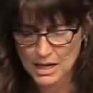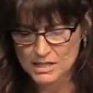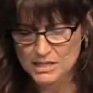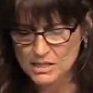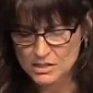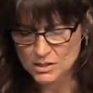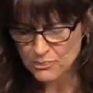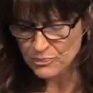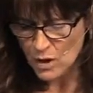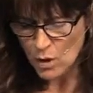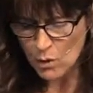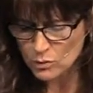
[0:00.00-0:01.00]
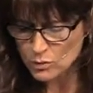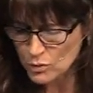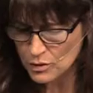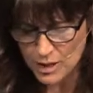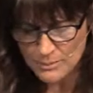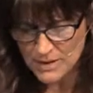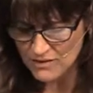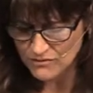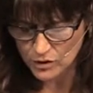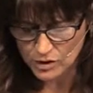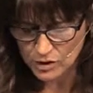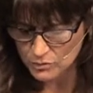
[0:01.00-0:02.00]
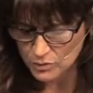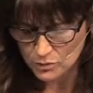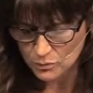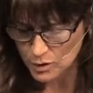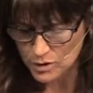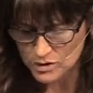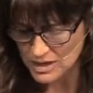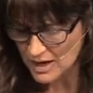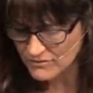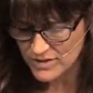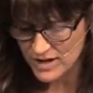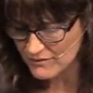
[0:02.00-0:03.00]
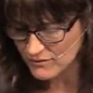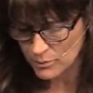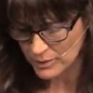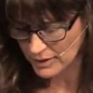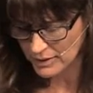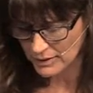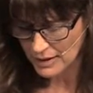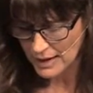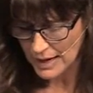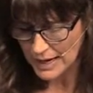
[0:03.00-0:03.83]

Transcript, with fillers: He says, Oh Lord, I'm not very good with words. I've never been.